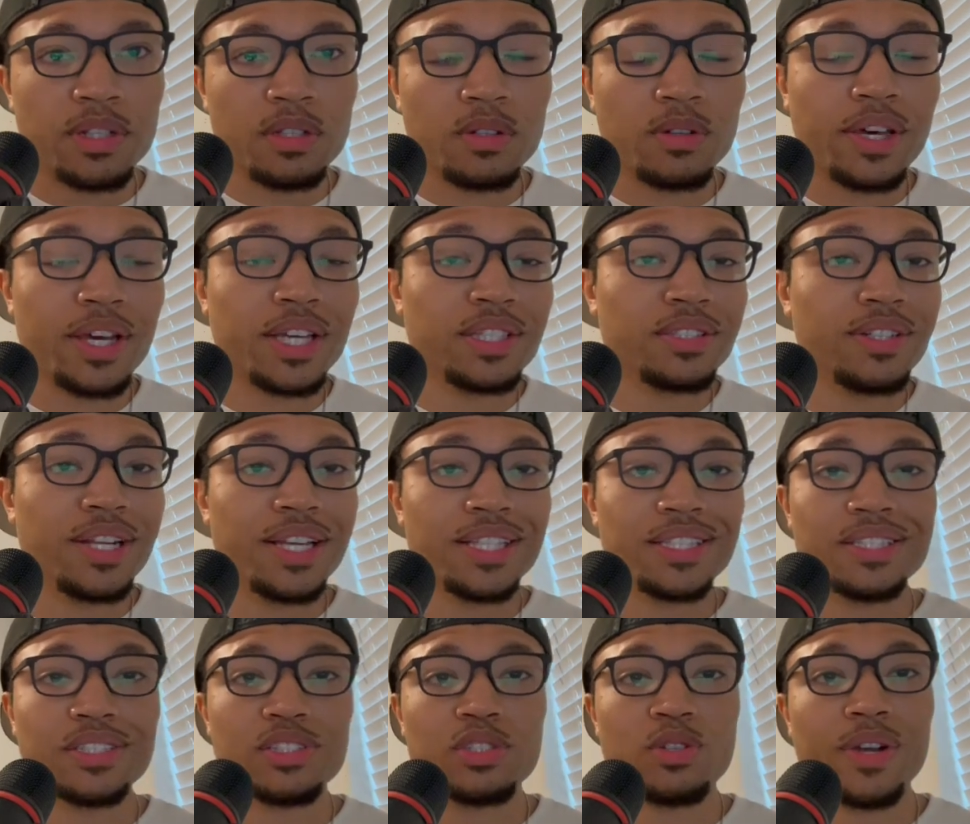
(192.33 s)
Okay, so that's
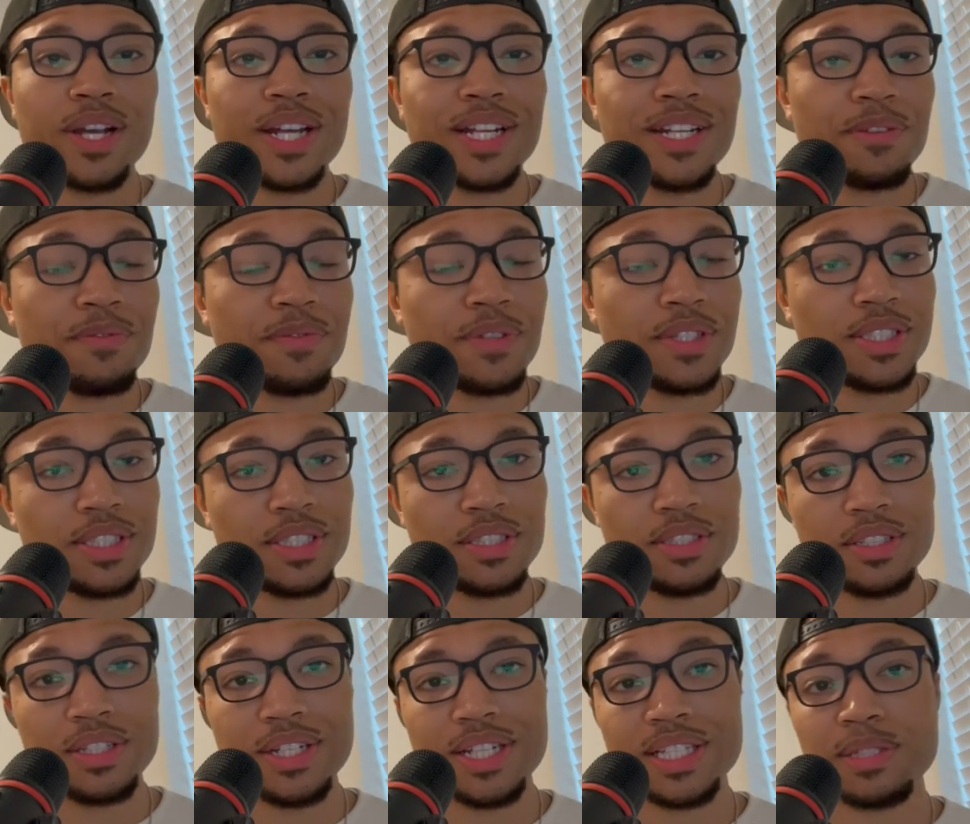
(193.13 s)
the training
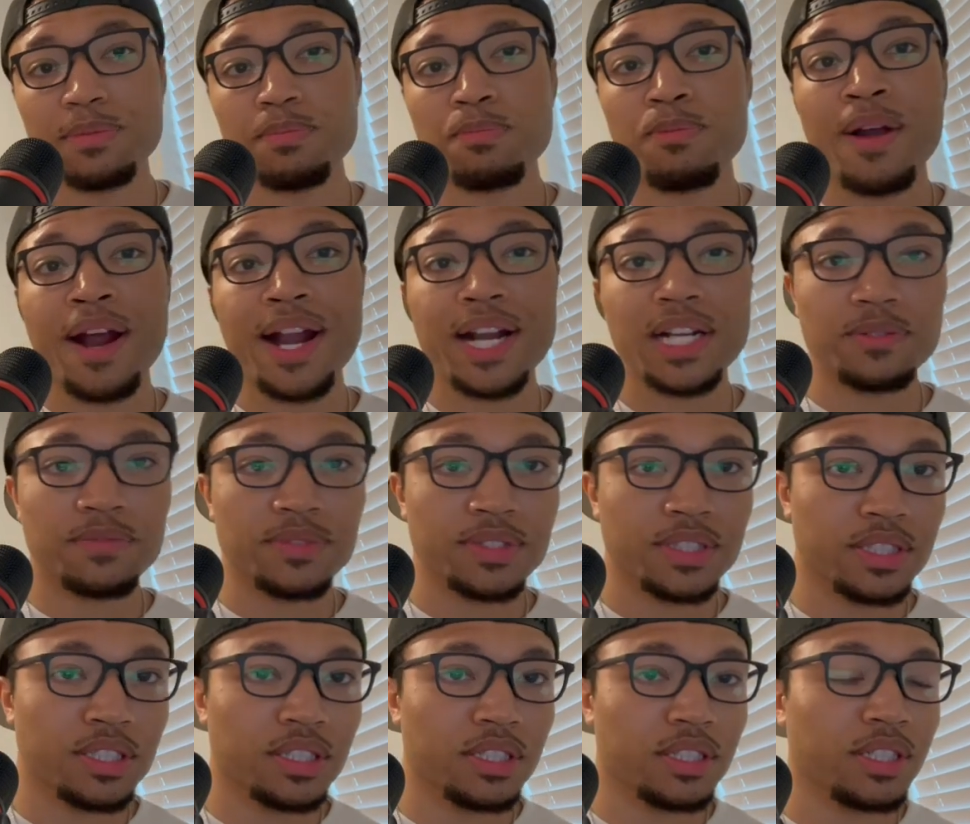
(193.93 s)
facility, that's the practice
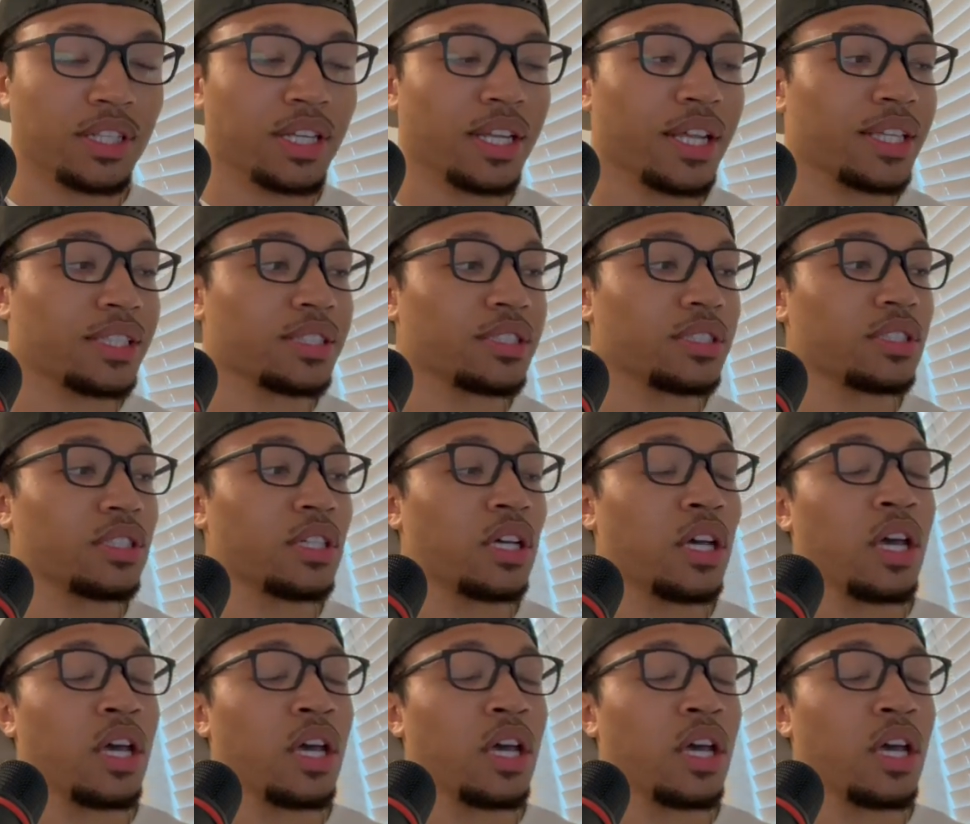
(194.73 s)
facility, that's the